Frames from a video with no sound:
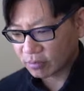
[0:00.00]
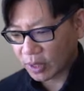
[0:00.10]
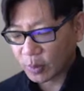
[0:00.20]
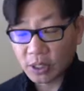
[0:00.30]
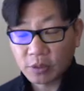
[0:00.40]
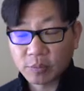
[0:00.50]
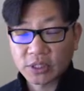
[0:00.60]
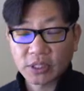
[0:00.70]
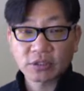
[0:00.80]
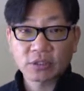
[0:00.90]
Maybe
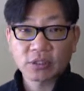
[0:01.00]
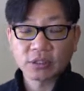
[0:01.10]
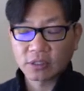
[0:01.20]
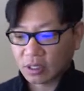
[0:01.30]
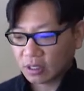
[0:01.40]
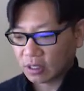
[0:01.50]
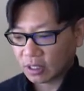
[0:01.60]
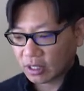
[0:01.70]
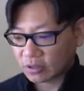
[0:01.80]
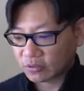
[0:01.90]
potentially
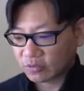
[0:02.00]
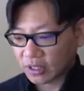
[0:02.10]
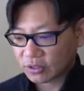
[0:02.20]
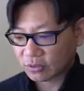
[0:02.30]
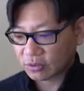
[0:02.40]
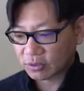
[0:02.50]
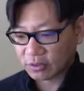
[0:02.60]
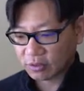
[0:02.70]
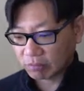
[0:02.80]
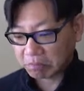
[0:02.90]
against rust, or
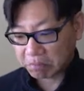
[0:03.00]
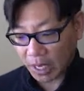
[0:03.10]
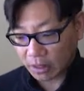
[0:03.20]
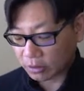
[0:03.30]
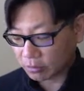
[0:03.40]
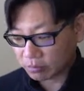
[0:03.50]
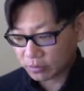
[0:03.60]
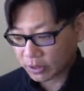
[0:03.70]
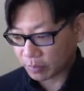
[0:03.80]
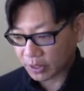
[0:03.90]
I don't know,
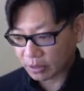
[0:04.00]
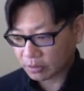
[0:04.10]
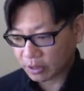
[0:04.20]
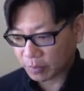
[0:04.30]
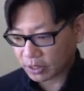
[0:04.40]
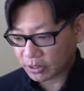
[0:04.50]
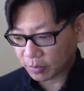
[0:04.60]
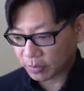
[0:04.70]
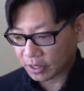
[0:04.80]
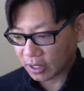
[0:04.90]
something's
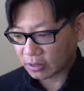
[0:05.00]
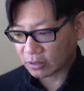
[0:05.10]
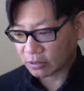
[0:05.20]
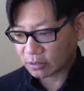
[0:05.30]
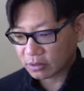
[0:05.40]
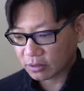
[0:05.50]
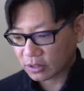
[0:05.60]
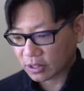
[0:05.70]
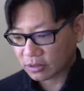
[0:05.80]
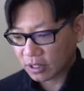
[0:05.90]
up with that. So it
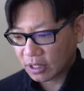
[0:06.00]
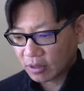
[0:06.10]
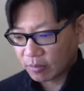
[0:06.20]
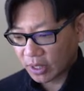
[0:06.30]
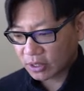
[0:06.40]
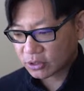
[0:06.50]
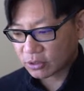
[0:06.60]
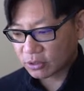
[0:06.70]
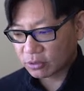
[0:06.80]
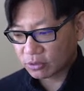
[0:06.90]
says make
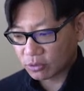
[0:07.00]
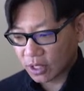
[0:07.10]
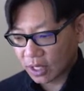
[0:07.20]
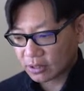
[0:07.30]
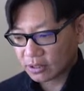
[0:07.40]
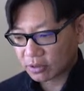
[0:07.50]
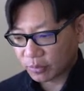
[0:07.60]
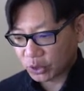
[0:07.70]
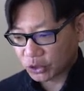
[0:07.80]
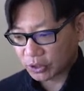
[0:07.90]
sure you do not
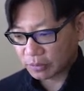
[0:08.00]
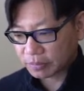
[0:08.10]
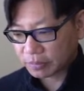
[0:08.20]
submerge it.